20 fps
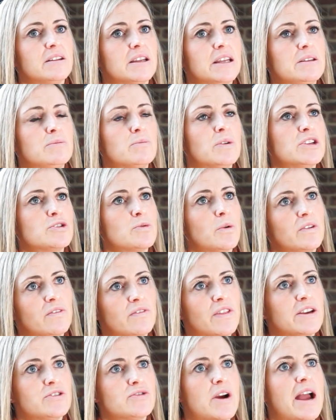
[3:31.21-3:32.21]
in which one
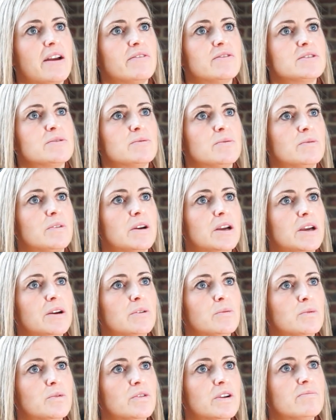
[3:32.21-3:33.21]
of their drivers
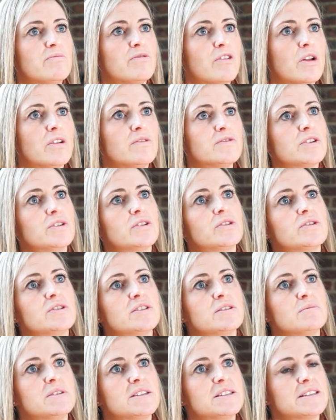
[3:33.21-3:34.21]
were involved on a
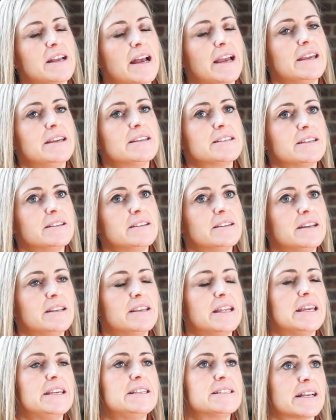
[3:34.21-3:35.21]
customer's site,
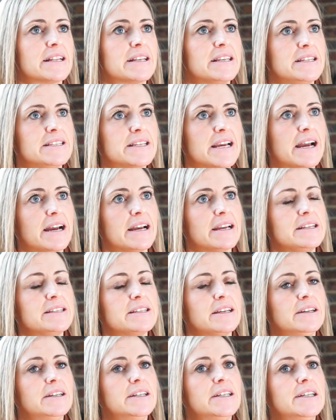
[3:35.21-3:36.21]
and he sadly died.